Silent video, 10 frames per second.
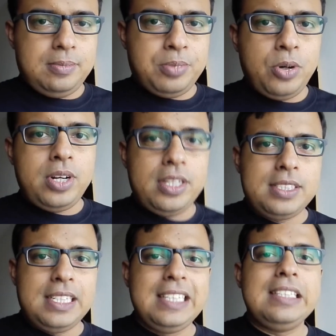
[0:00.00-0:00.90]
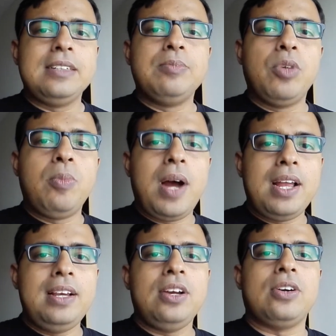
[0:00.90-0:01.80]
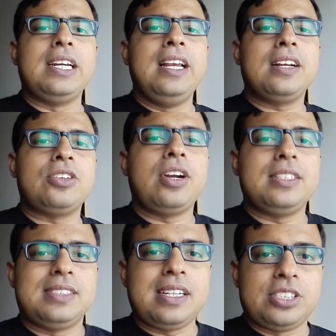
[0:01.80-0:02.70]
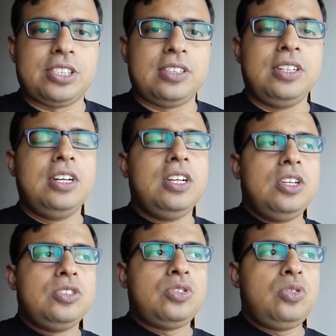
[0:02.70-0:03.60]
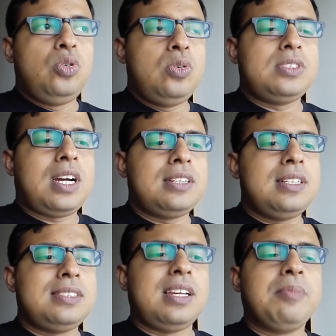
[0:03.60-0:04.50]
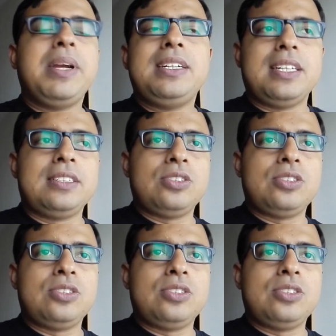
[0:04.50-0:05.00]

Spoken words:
product in the mobile or electronic section. So those are the segmented.